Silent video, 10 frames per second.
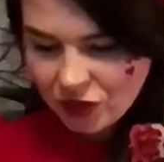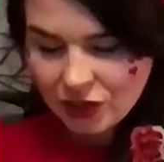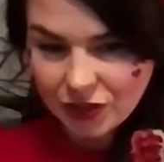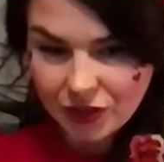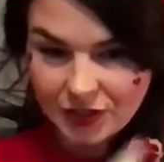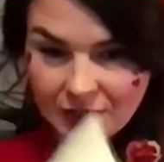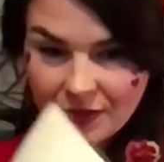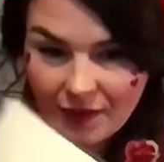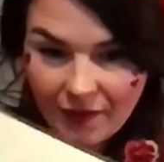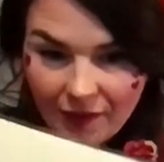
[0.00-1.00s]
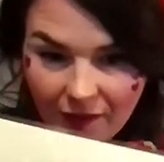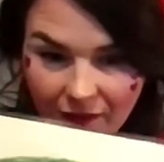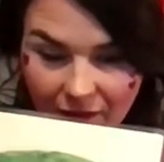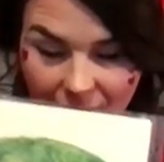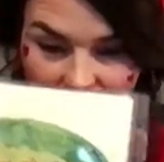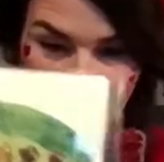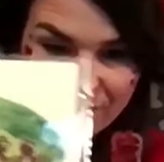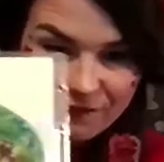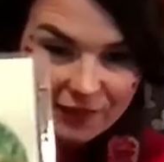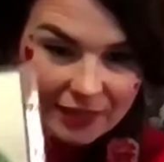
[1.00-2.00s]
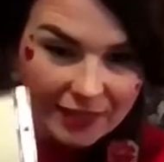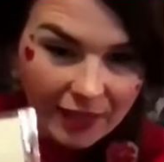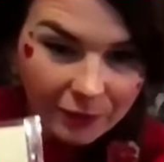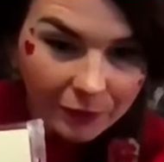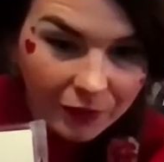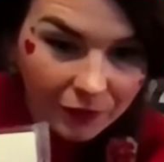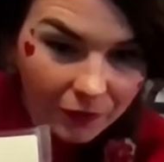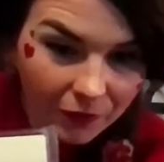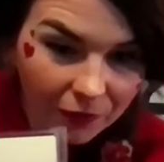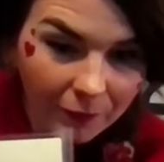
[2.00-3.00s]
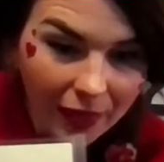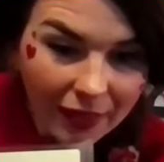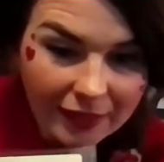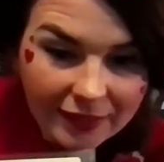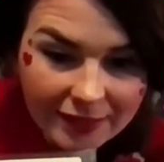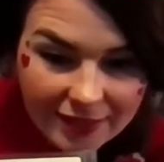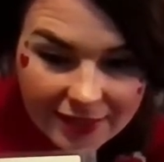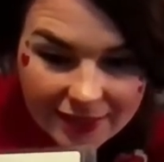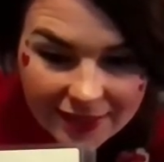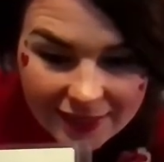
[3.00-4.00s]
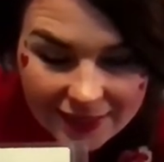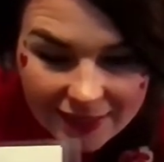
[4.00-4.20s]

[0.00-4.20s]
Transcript: And she doesn't fit in with all the mice.